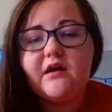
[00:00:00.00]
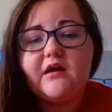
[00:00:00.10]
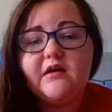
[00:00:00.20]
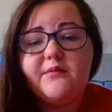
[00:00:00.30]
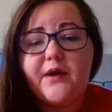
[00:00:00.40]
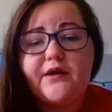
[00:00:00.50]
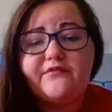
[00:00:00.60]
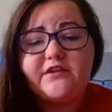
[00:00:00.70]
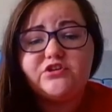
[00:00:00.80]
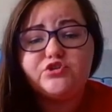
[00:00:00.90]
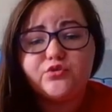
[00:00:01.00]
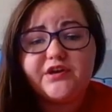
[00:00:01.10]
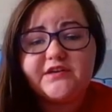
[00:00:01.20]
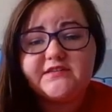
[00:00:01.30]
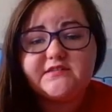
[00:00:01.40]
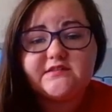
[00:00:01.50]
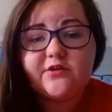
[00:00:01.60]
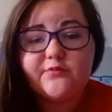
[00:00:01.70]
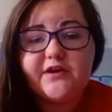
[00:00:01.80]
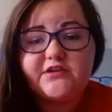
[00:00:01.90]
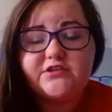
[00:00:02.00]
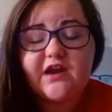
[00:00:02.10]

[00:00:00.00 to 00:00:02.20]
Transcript: Um, I've enjoyed it so much.